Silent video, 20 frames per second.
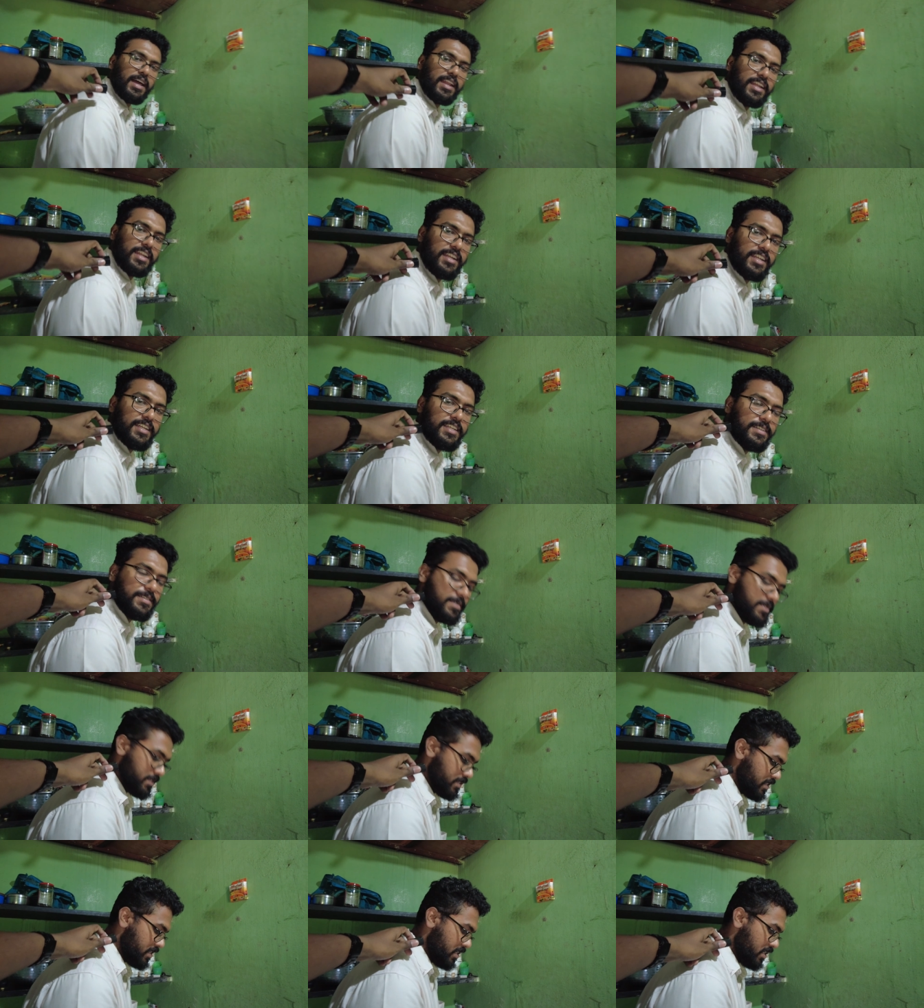married.
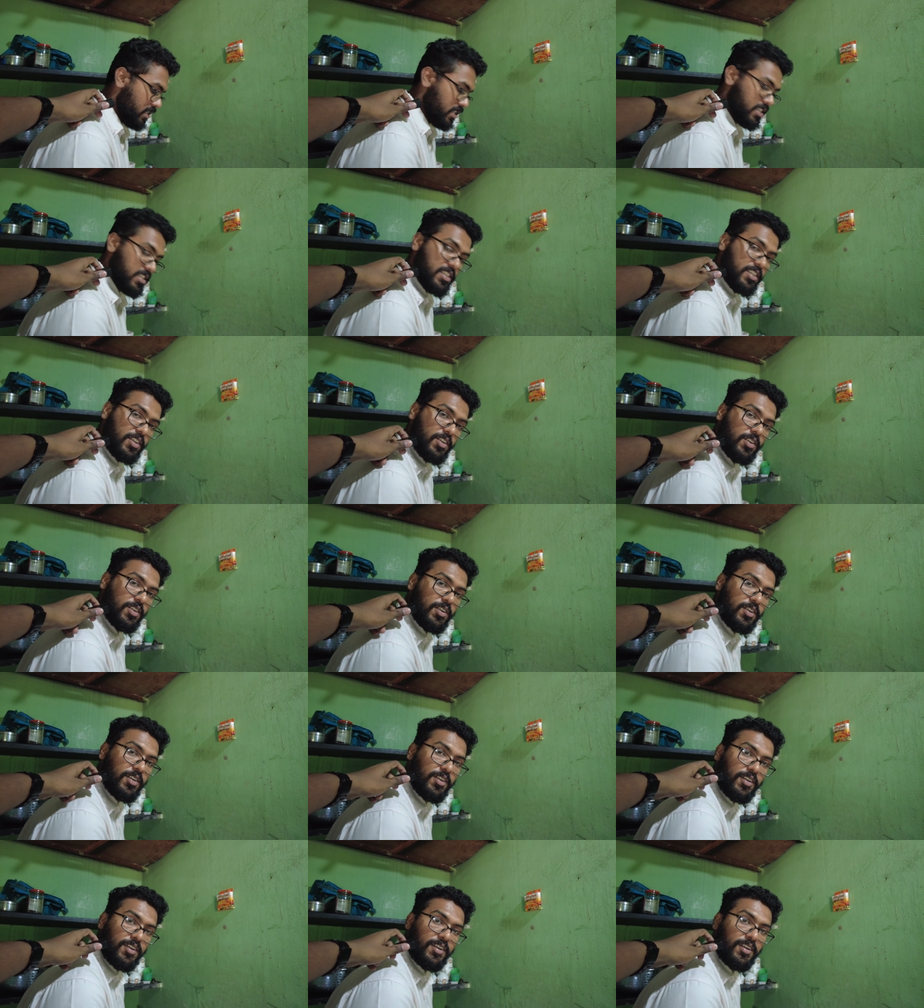So
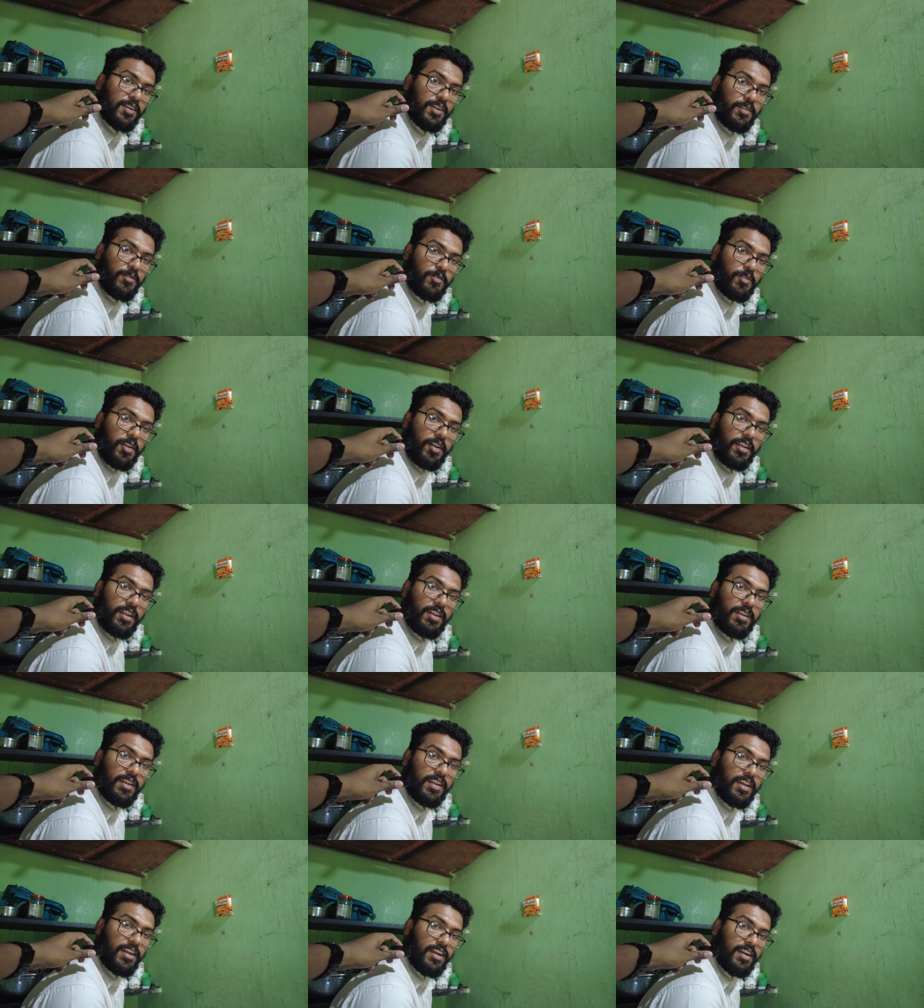if you are
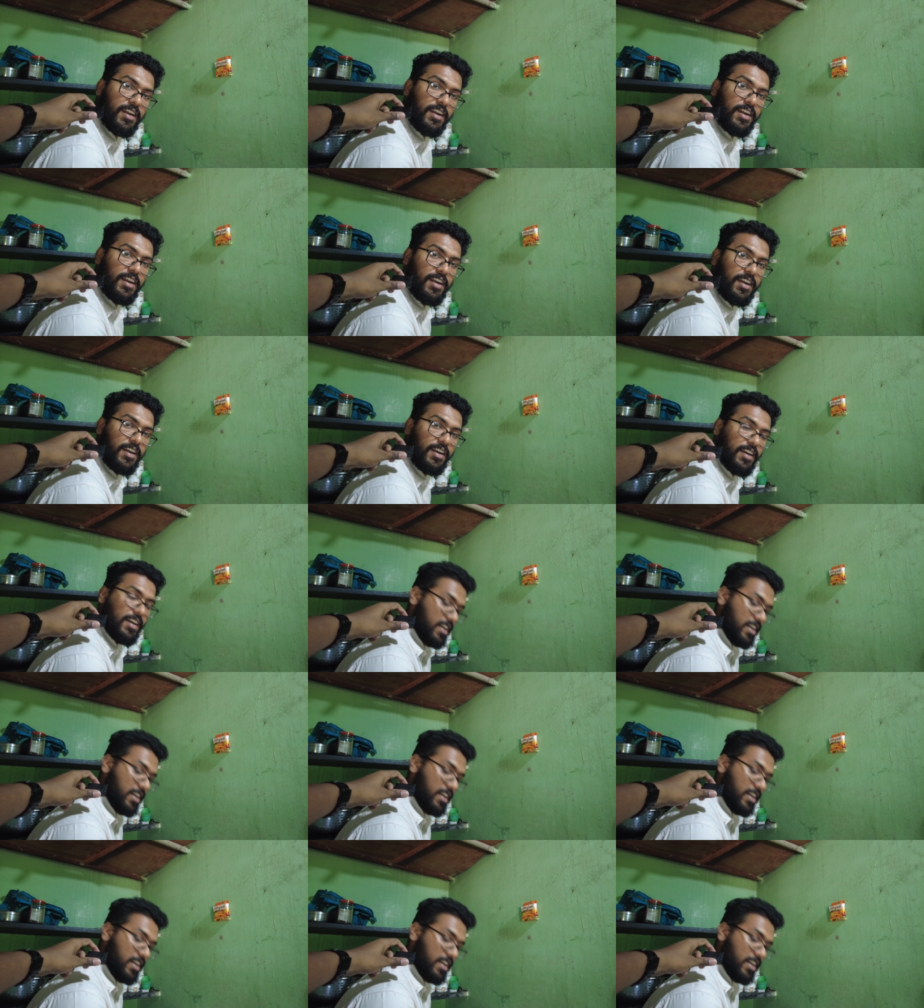in uh,